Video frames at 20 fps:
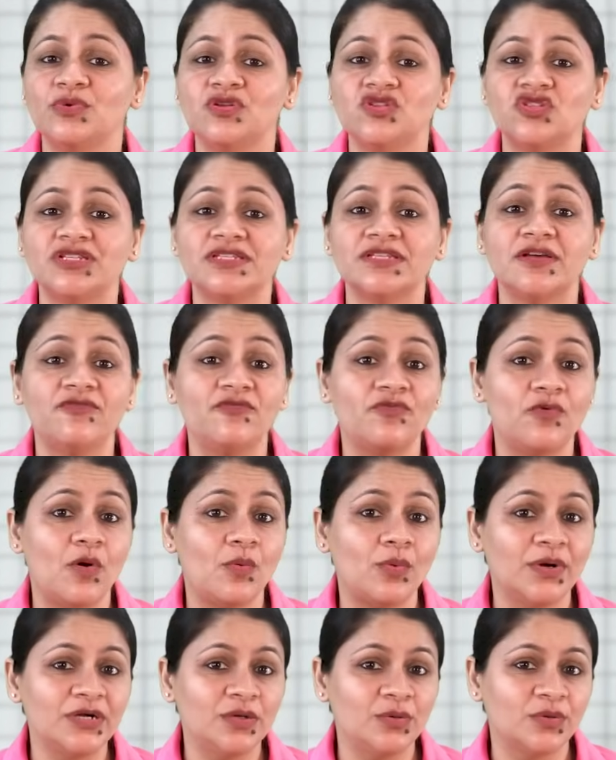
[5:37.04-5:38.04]
which is a
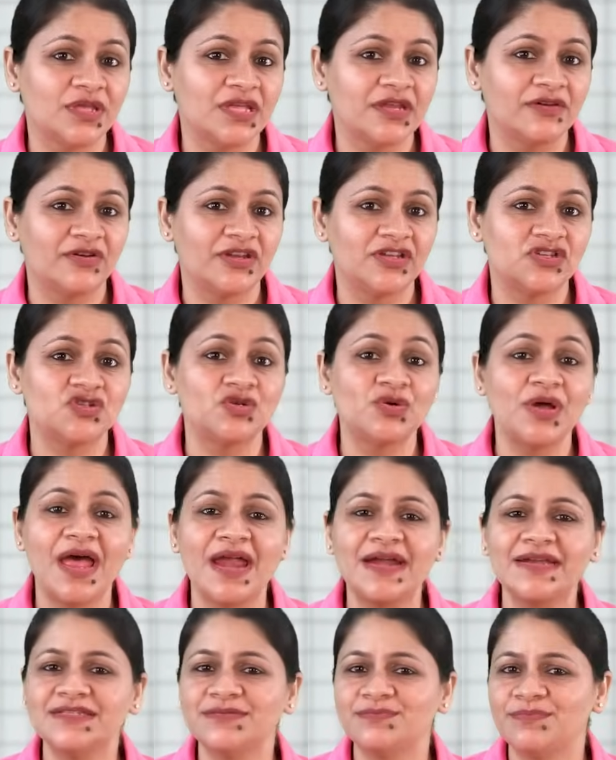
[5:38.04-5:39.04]
forward-looking ratio
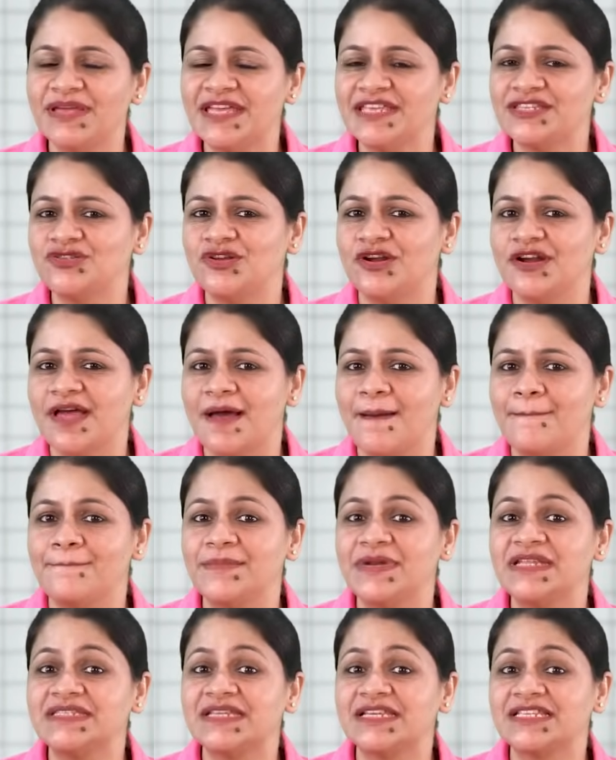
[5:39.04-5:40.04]
and is based on
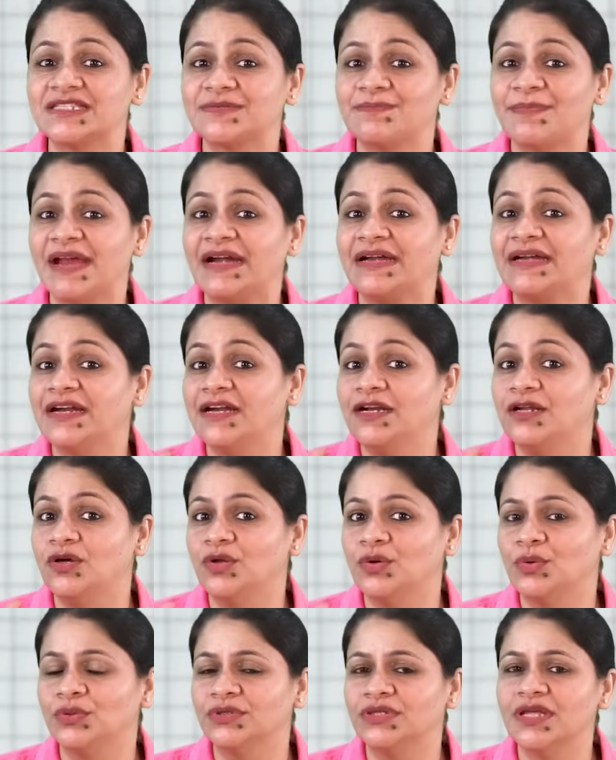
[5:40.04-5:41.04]
company's expected
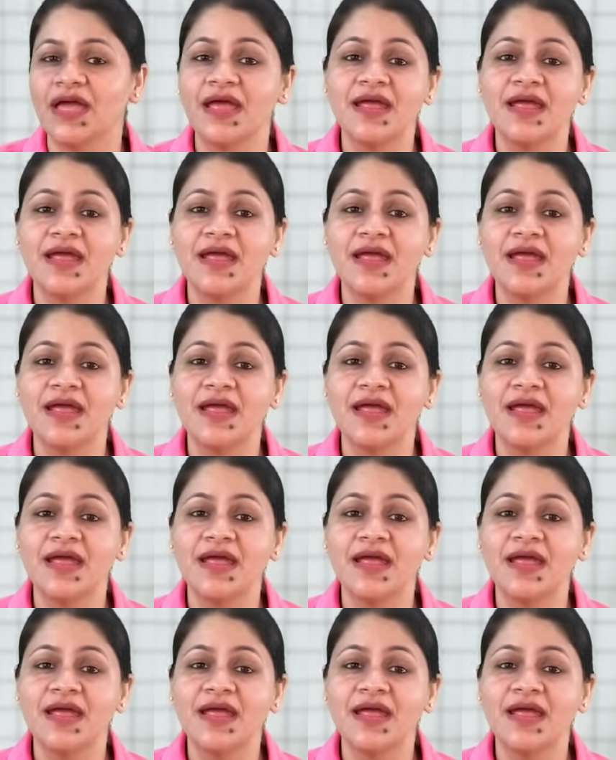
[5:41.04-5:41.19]
growth.